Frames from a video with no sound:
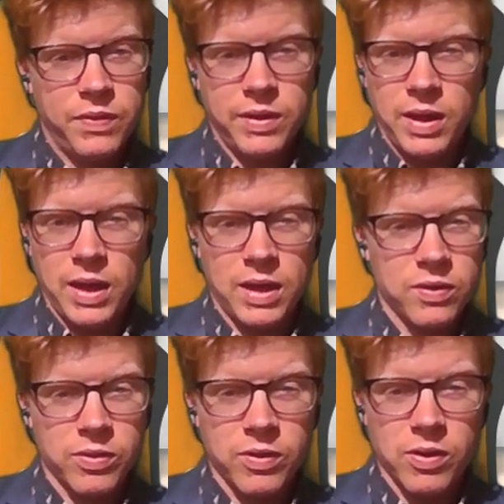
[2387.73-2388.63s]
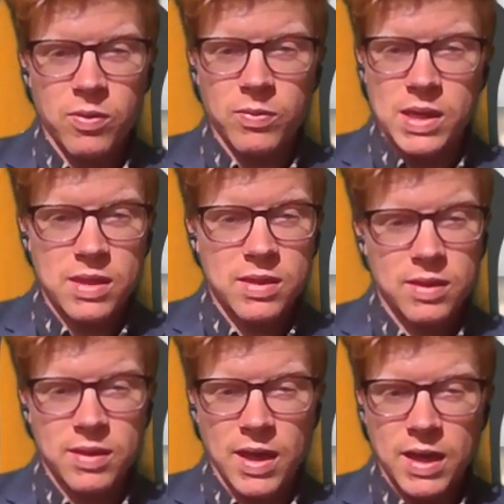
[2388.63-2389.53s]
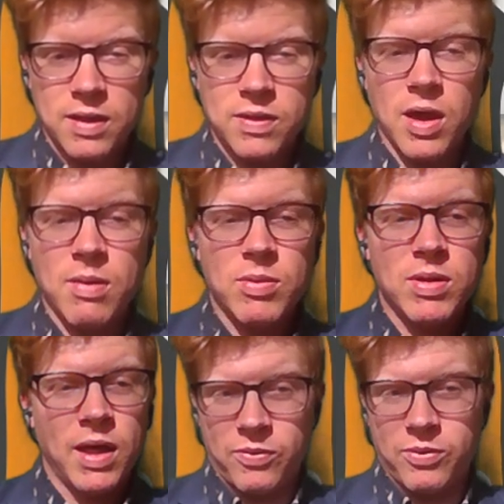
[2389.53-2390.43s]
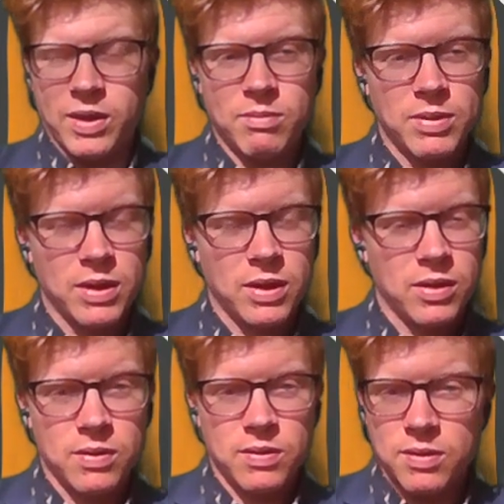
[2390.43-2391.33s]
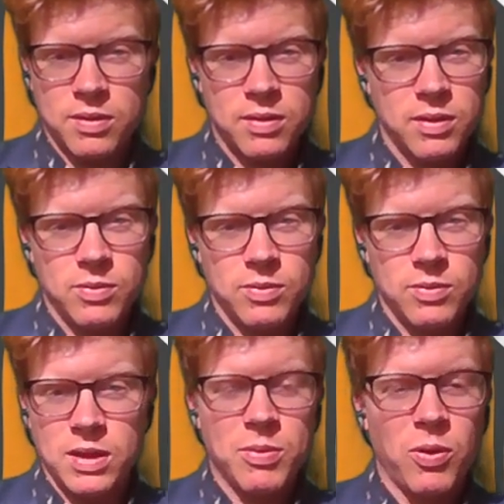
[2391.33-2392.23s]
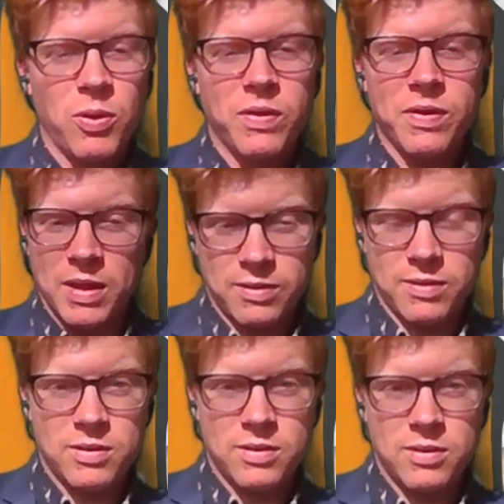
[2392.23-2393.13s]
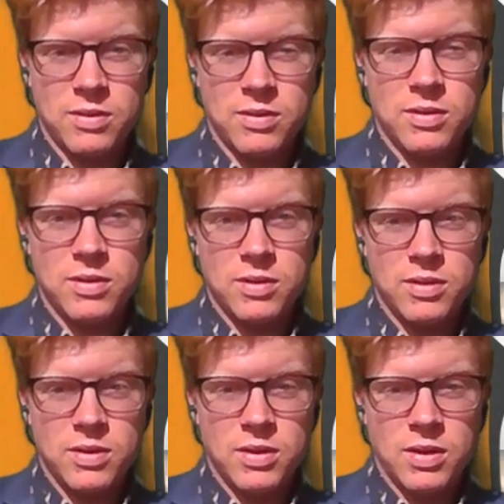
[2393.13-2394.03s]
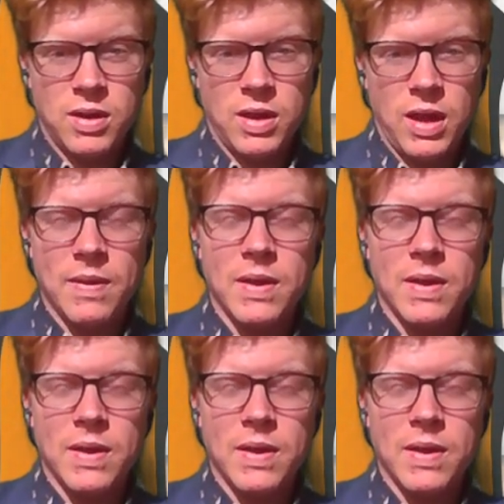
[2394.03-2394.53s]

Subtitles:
And as a result, we need to take our time with answering it because we need to build suspense. And the